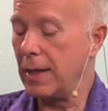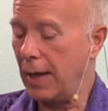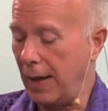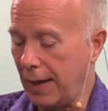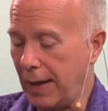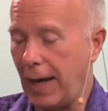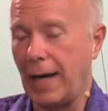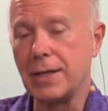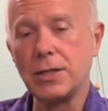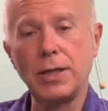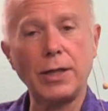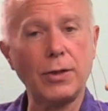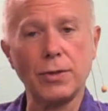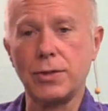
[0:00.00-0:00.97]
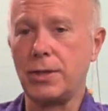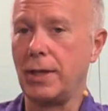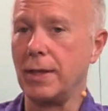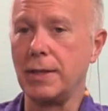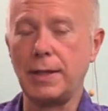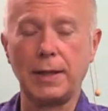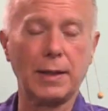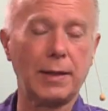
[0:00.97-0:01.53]
Occasionally, you'll see a
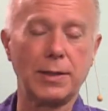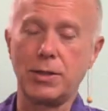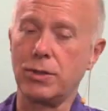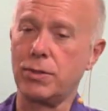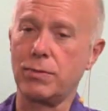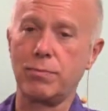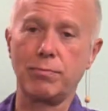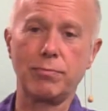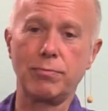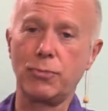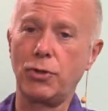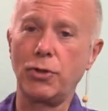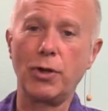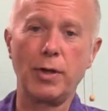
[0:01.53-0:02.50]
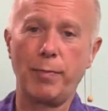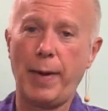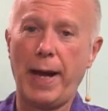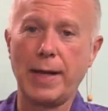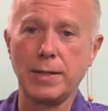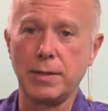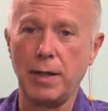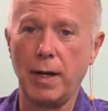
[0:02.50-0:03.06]
deal that's just too good to
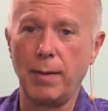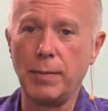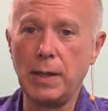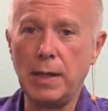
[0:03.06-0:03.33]
pass up.